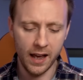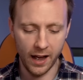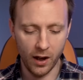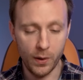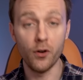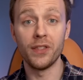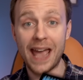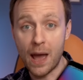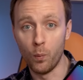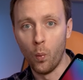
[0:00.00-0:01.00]
Uh, we've got
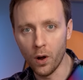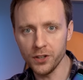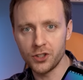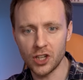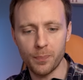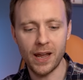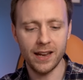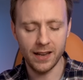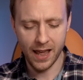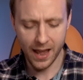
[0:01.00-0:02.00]
the M one chip
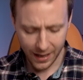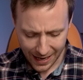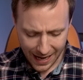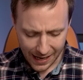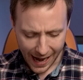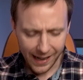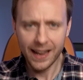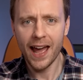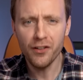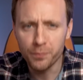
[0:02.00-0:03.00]
in here, and it
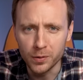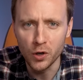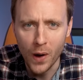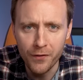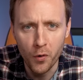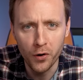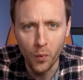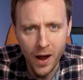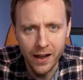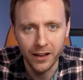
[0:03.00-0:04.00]
kind of blew everyone
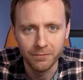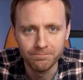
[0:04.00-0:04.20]
away.